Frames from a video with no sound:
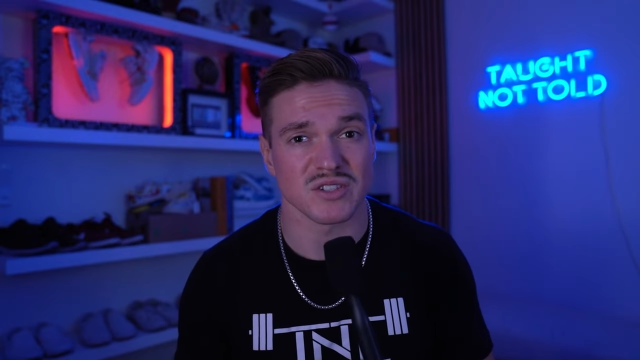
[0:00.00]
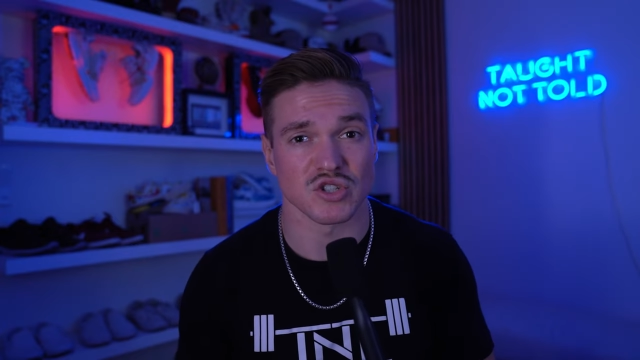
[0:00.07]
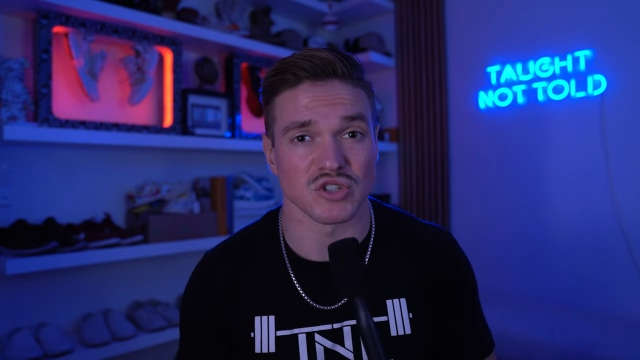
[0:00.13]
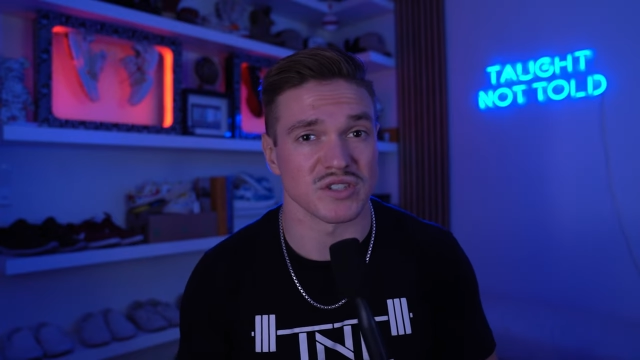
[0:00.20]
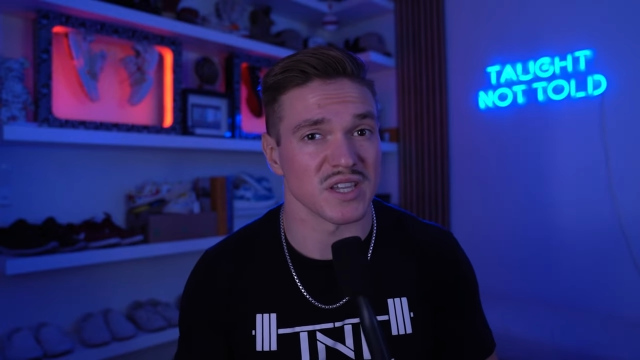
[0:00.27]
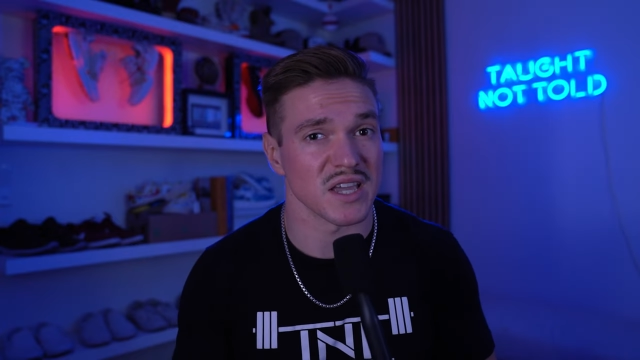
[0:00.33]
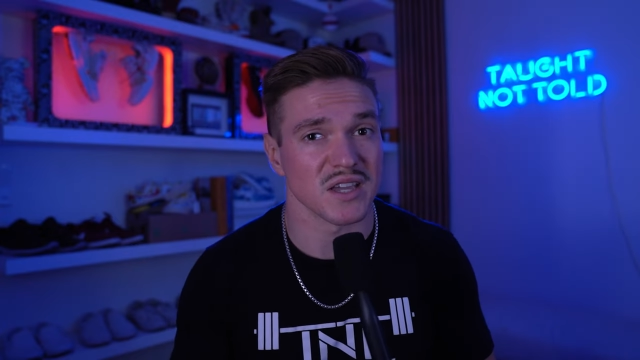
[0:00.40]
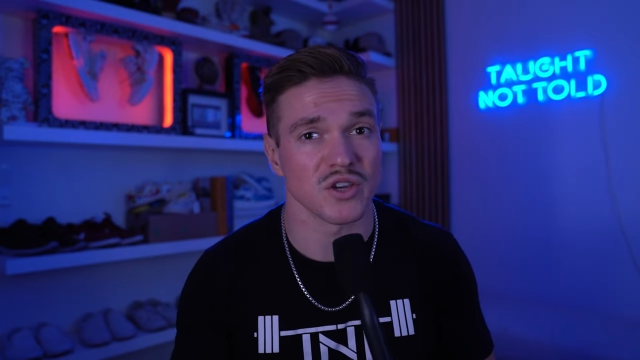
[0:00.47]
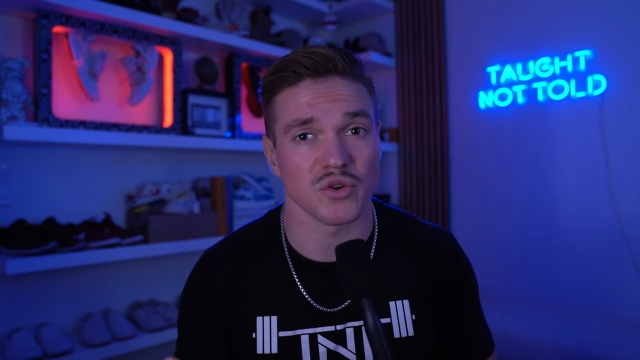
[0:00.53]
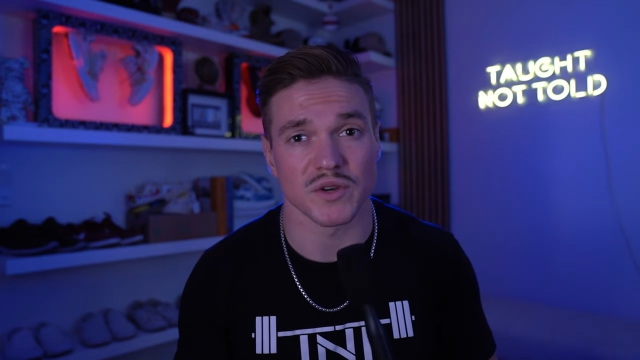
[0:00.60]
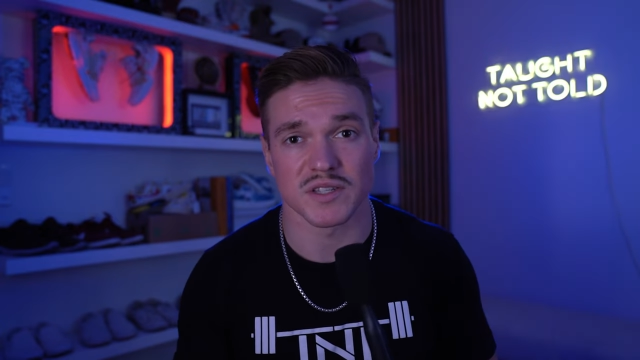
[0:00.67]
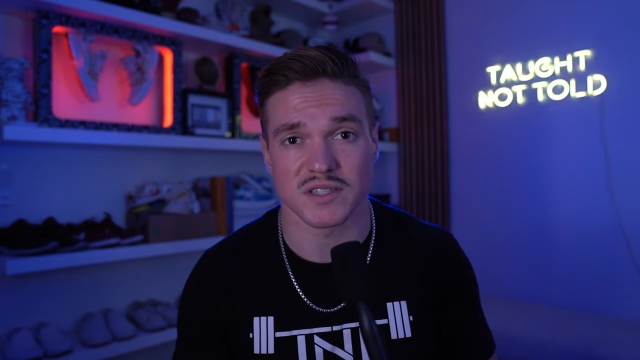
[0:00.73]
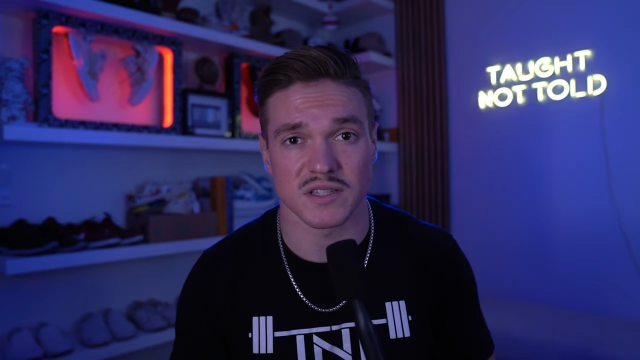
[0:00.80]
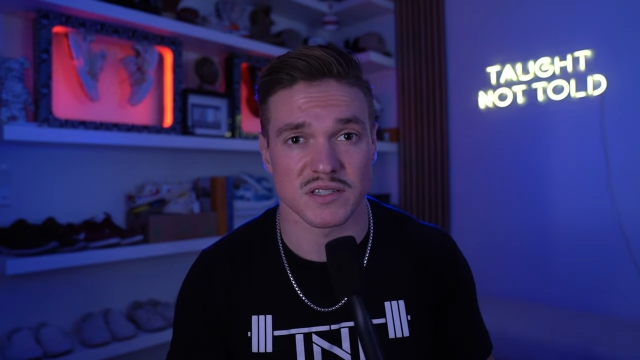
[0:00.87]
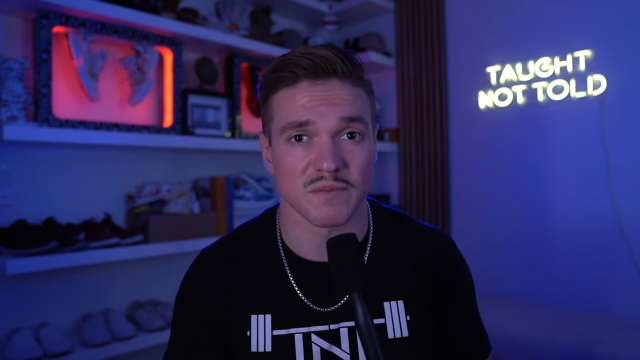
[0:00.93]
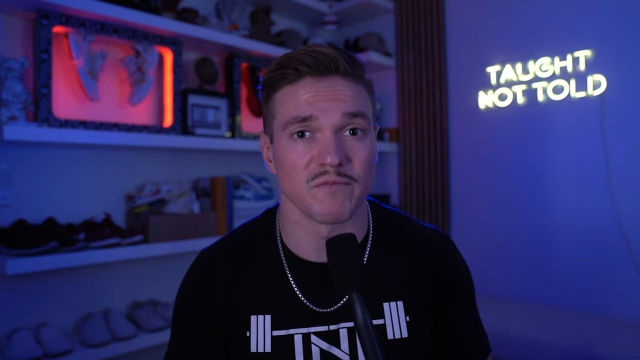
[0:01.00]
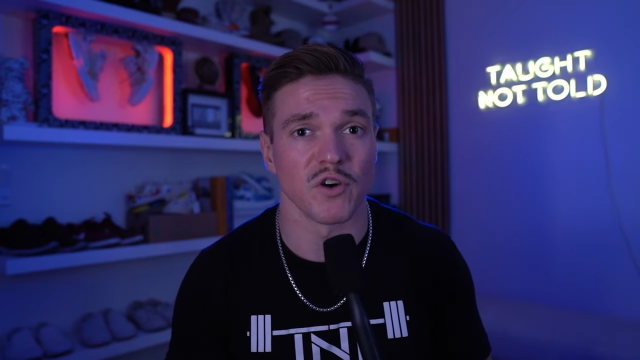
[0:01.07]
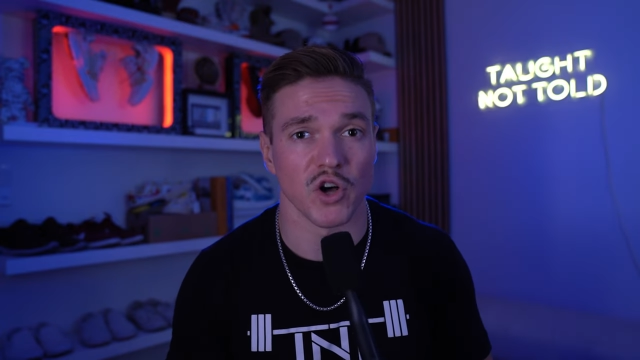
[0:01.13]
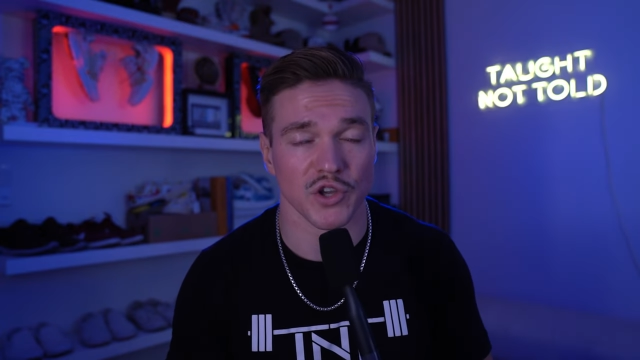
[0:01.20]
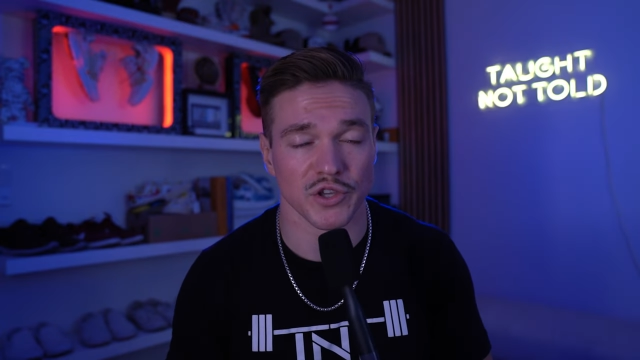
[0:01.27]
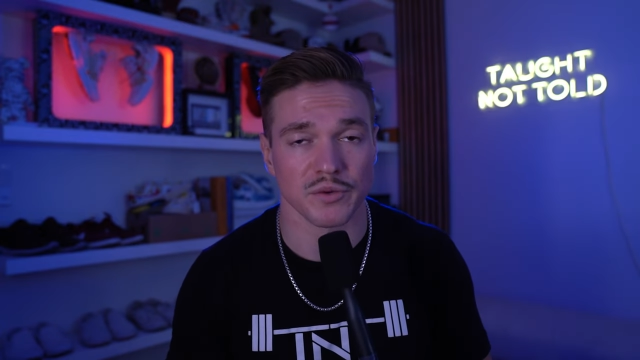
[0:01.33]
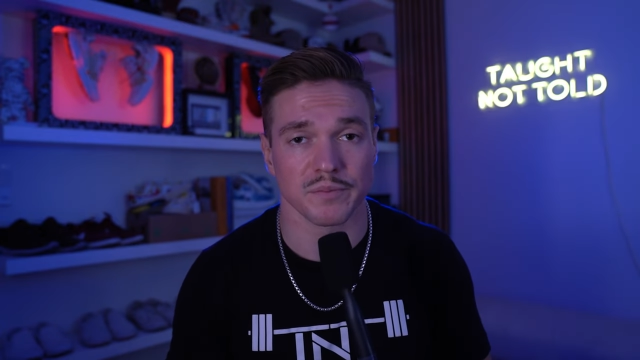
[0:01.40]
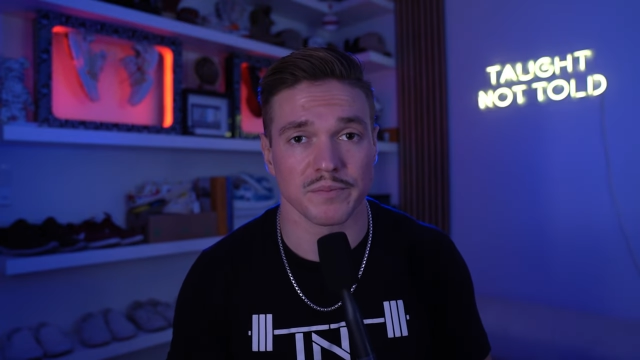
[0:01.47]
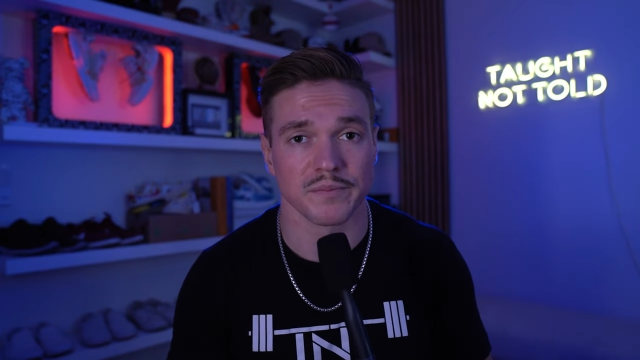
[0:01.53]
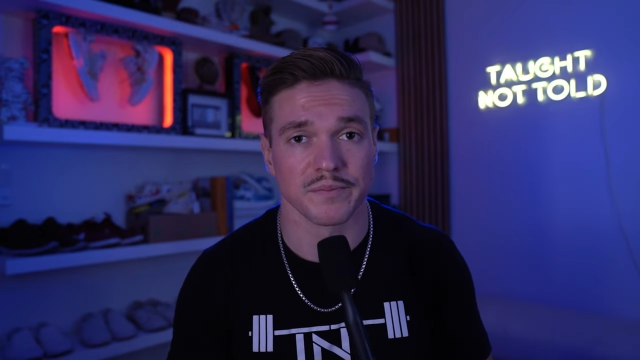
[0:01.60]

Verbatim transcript: just increasing some volume.